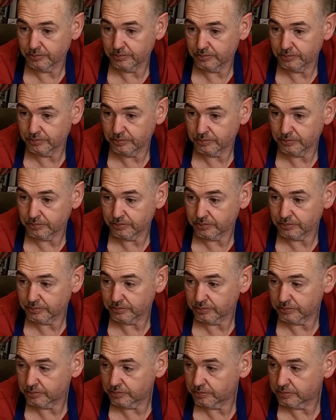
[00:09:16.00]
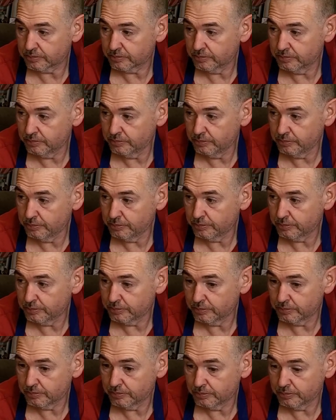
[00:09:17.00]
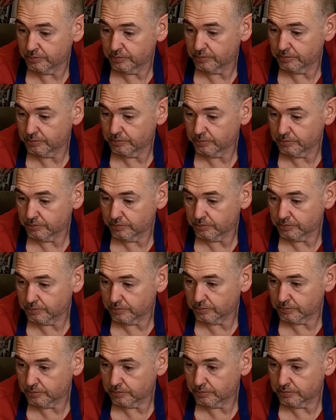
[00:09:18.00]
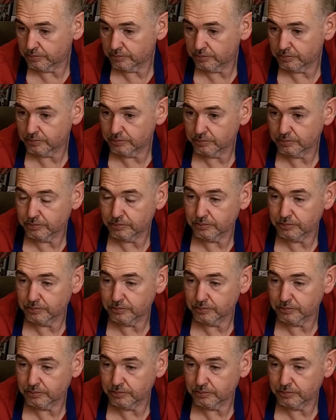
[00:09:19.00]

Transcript: (silent)